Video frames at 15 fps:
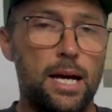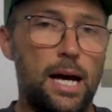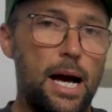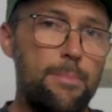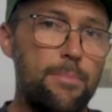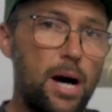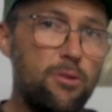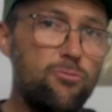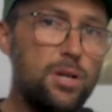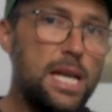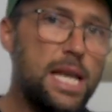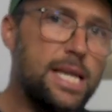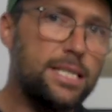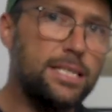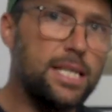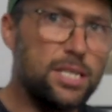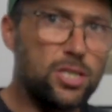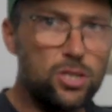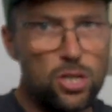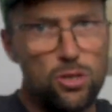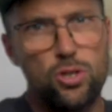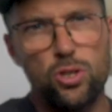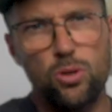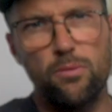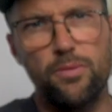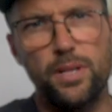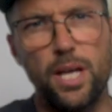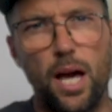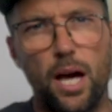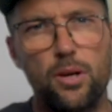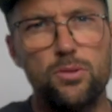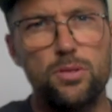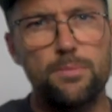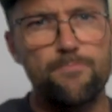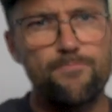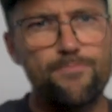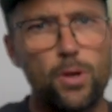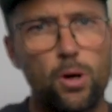I released these 2 short videos